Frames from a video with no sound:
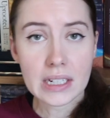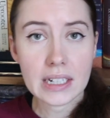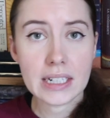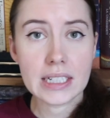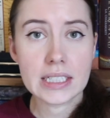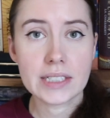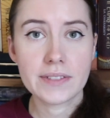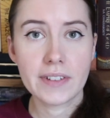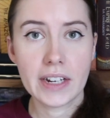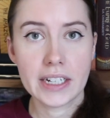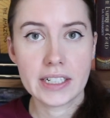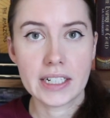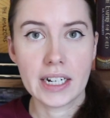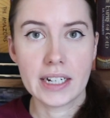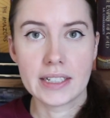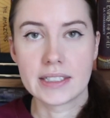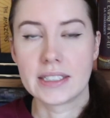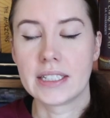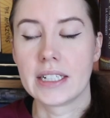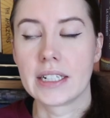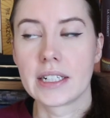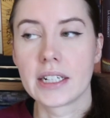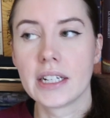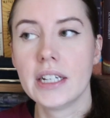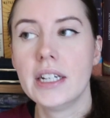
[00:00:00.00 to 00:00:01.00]
It's
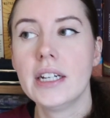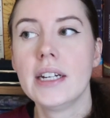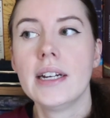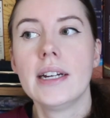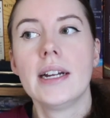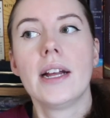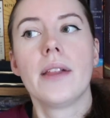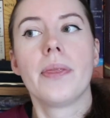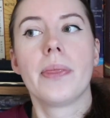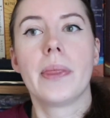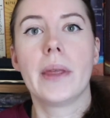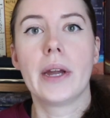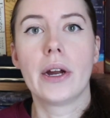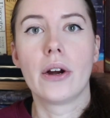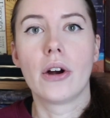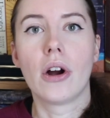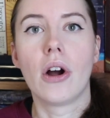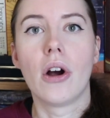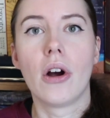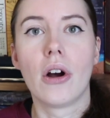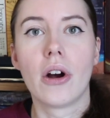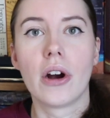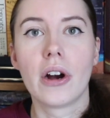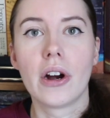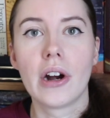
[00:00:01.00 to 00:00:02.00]
fantastic. There
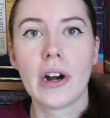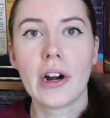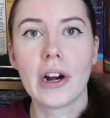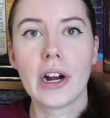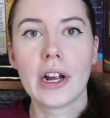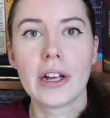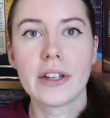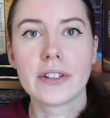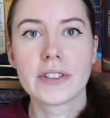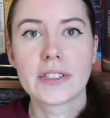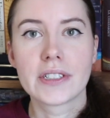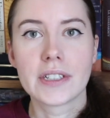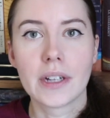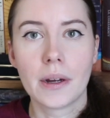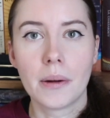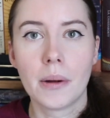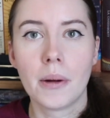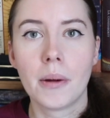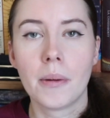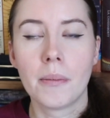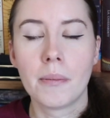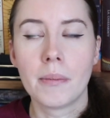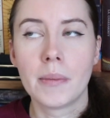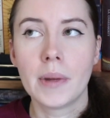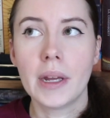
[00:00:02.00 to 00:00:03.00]
are
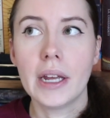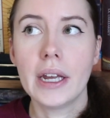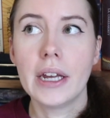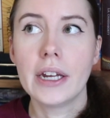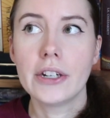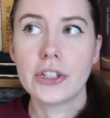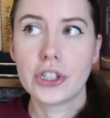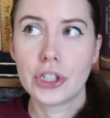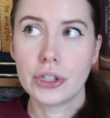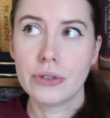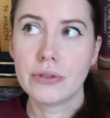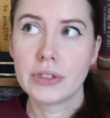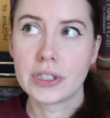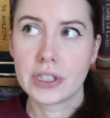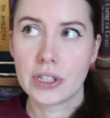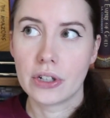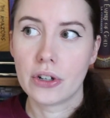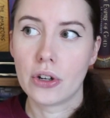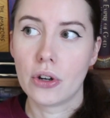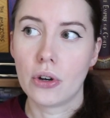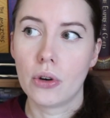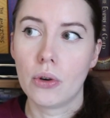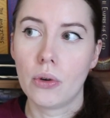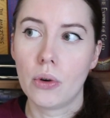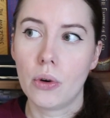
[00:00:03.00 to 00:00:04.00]
some issues
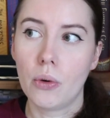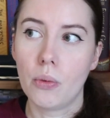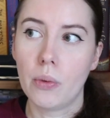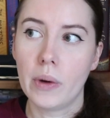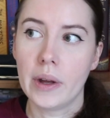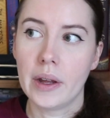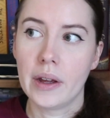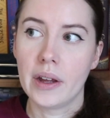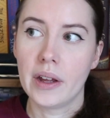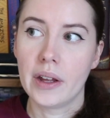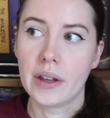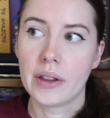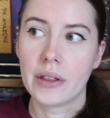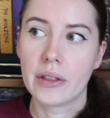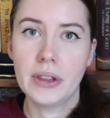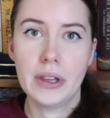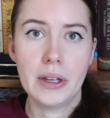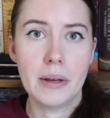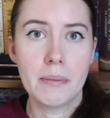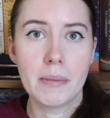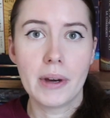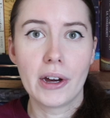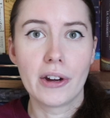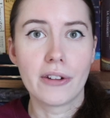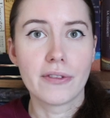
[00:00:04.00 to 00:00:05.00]
though with
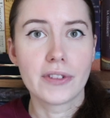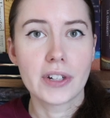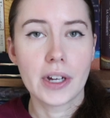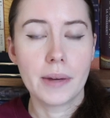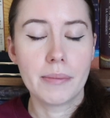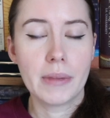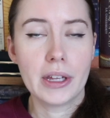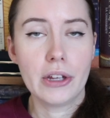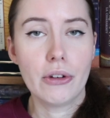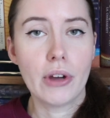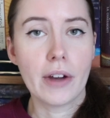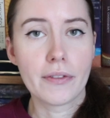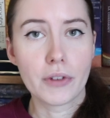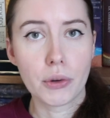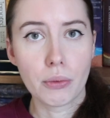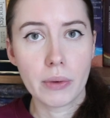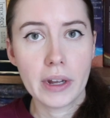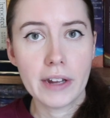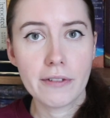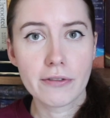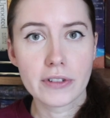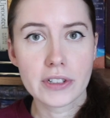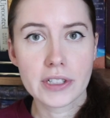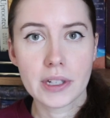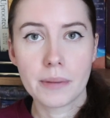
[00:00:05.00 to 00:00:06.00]
the amount of time that you have to
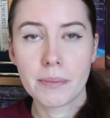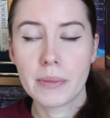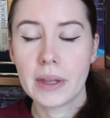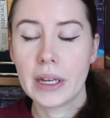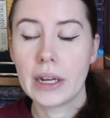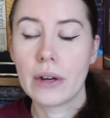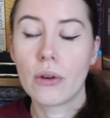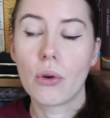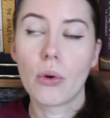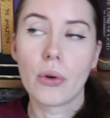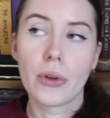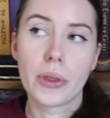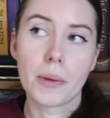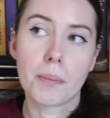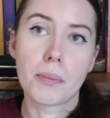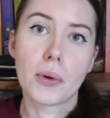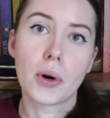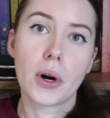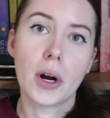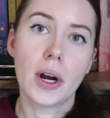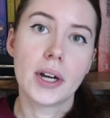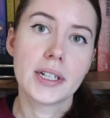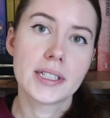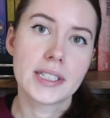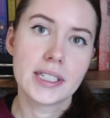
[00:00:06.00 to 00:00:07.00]
wait for something or the
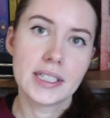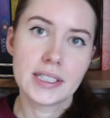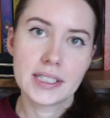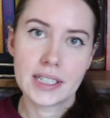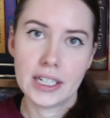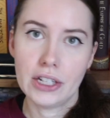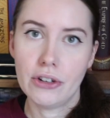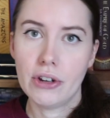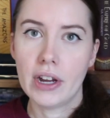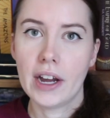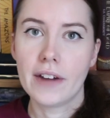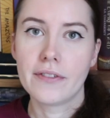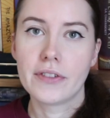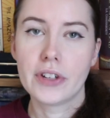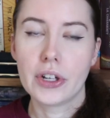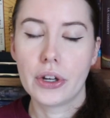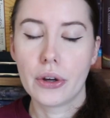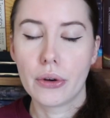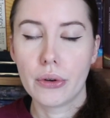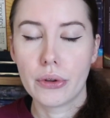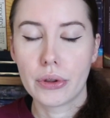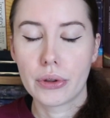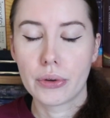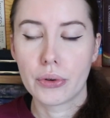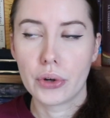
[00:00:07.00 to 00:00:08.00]
process that you have to
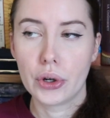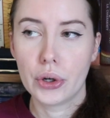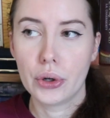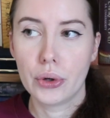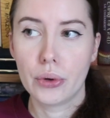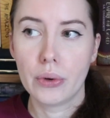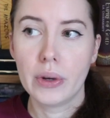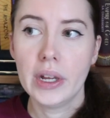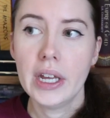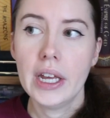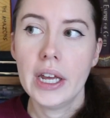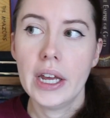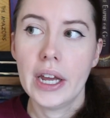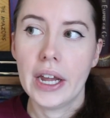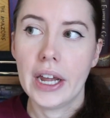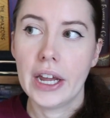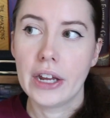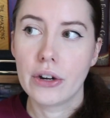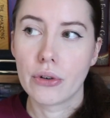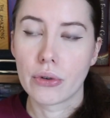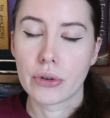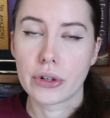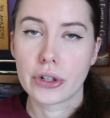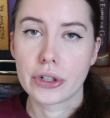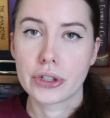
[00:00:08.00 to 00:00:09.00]
go through
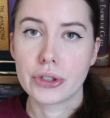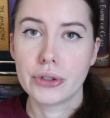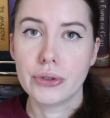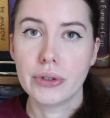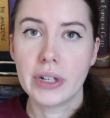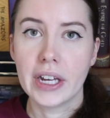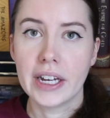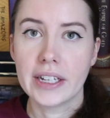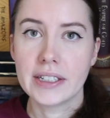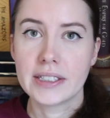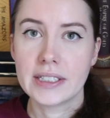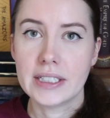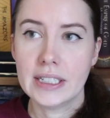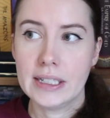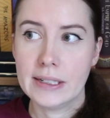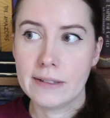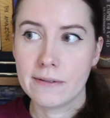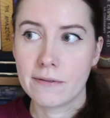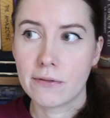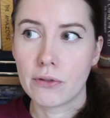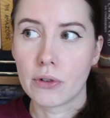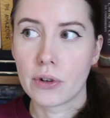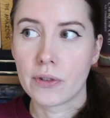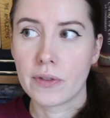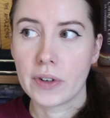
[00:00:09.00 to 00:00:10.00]
in order to get
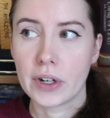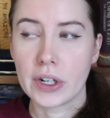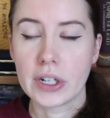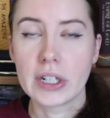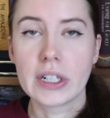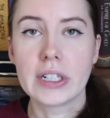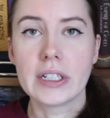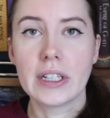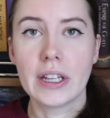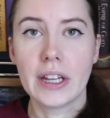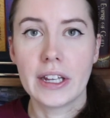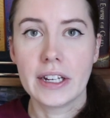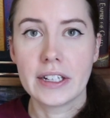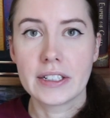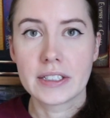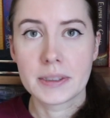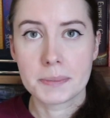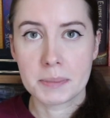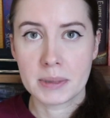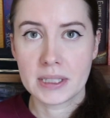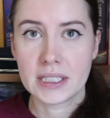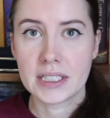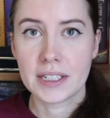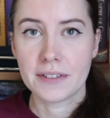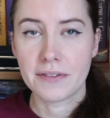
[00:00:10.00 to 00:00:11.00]
seen for very like
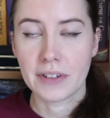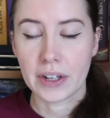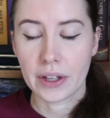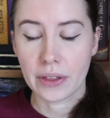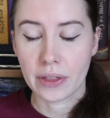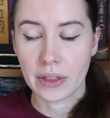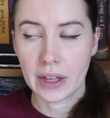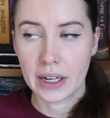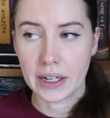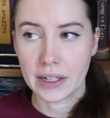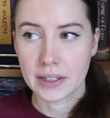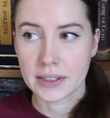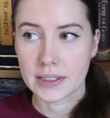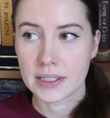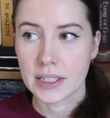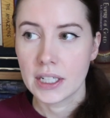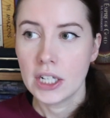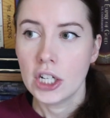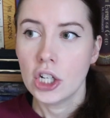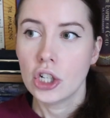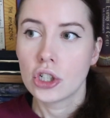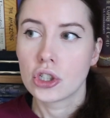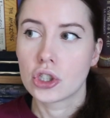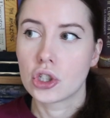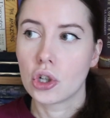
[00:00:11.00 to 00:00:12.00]
specific things.
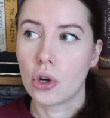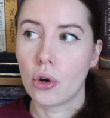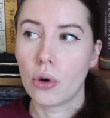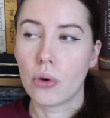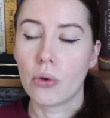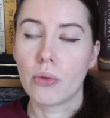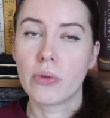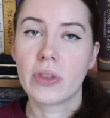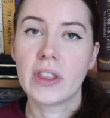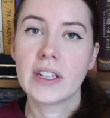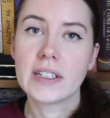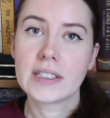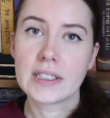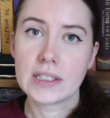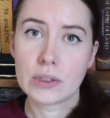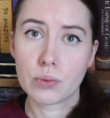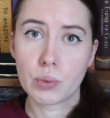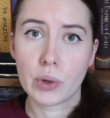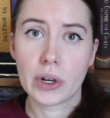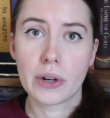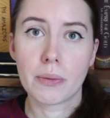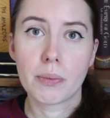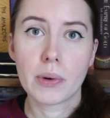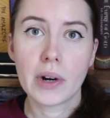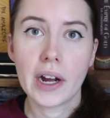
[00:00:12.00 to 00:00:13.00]
So this is
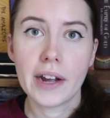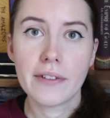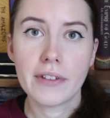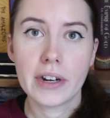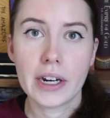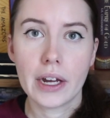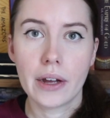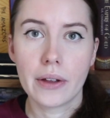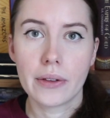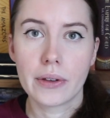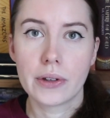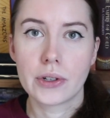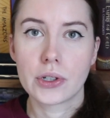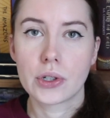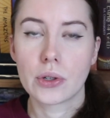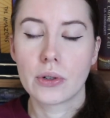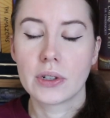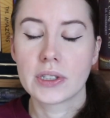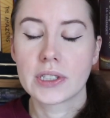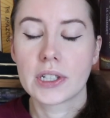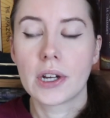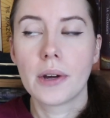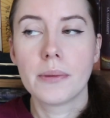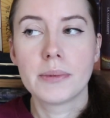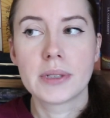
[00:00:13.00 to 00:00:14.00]
where private health
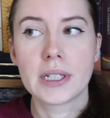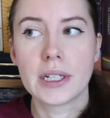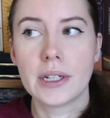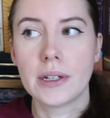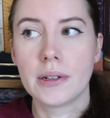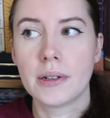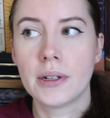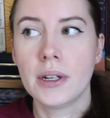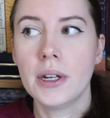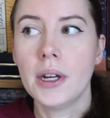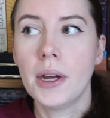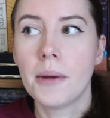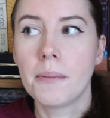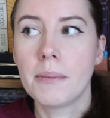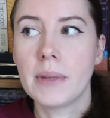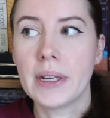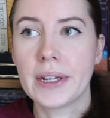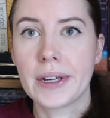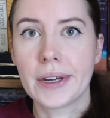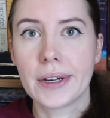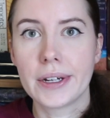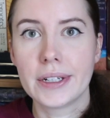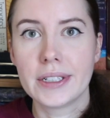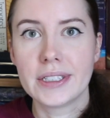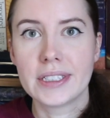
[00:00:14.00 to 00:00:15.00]
insurance comes in,
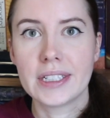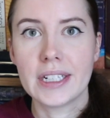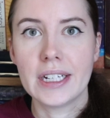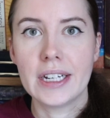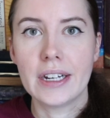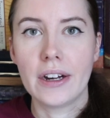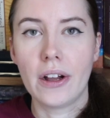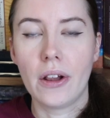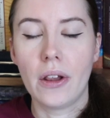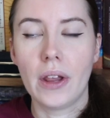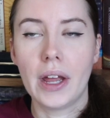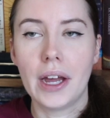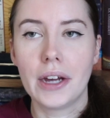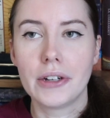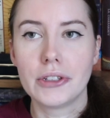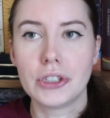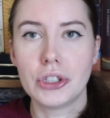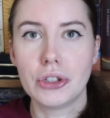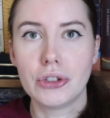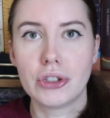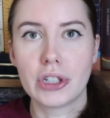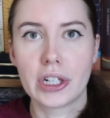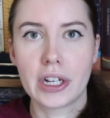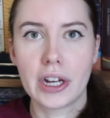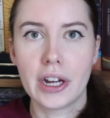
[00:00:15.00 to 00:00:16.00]
because it
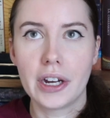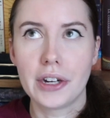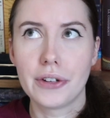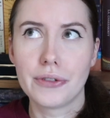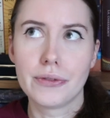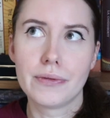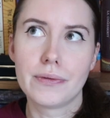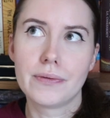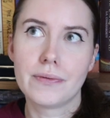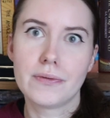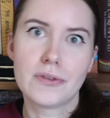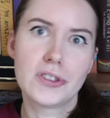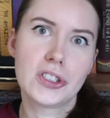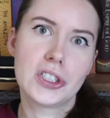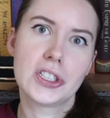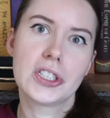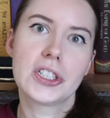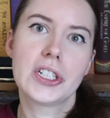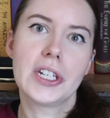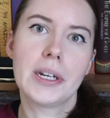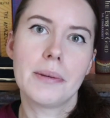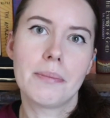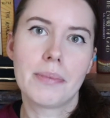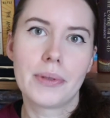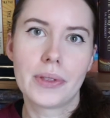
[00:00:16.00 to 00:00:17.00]
allows you to kind of
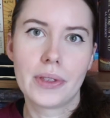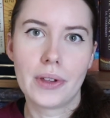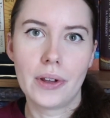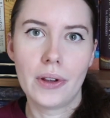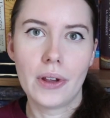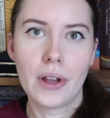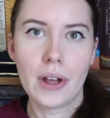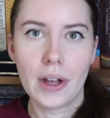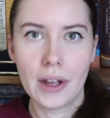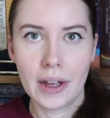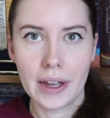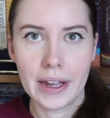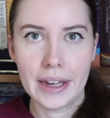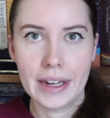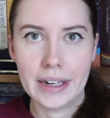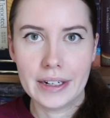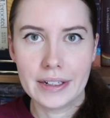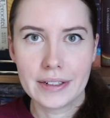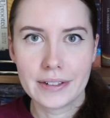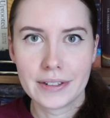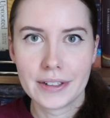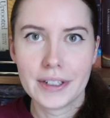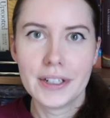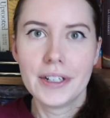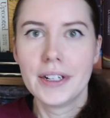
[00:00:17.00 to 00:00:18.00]
skip the
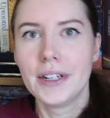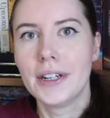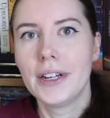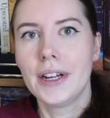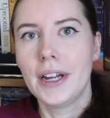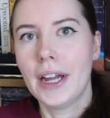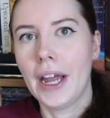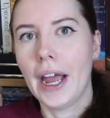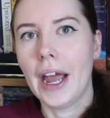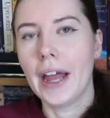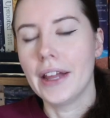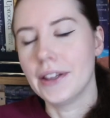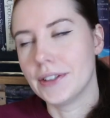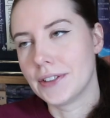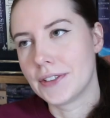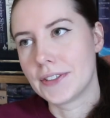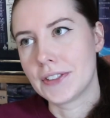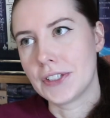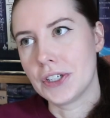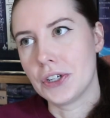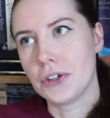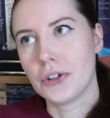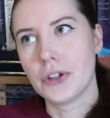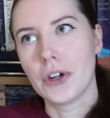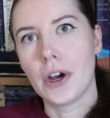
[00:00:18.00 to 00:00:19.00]
line and
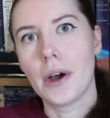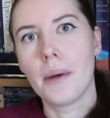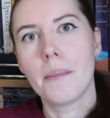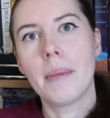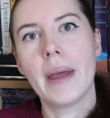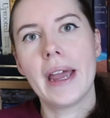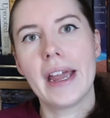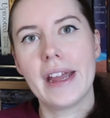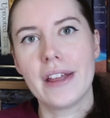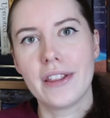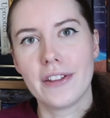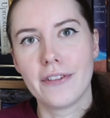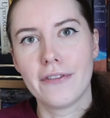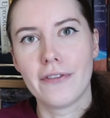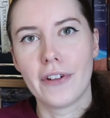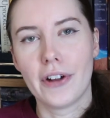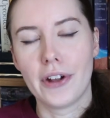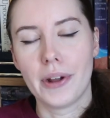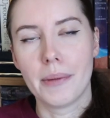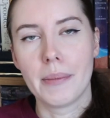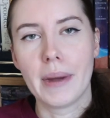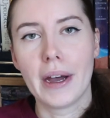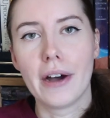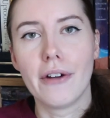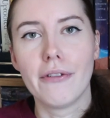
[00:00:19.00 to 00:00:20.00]
still not pay the
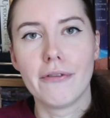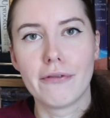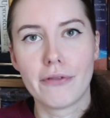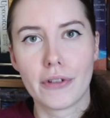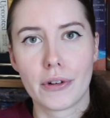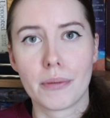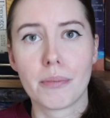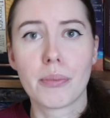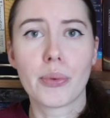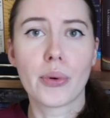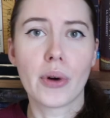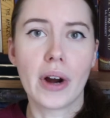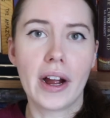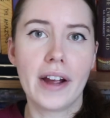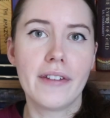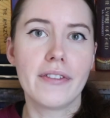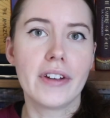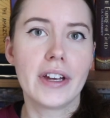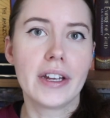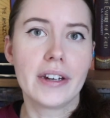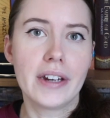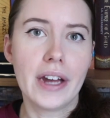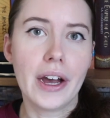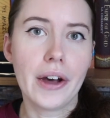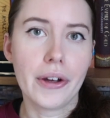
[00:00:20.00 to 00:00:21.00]
full amount for
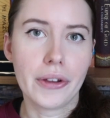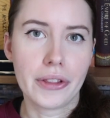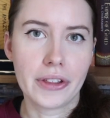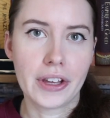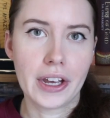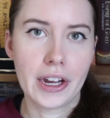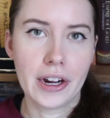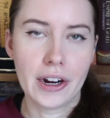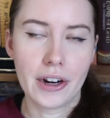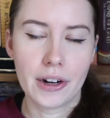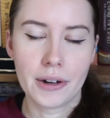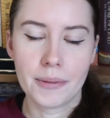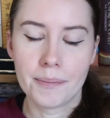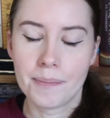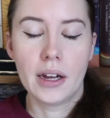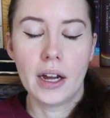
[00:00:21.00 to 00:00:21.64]
private healthcare.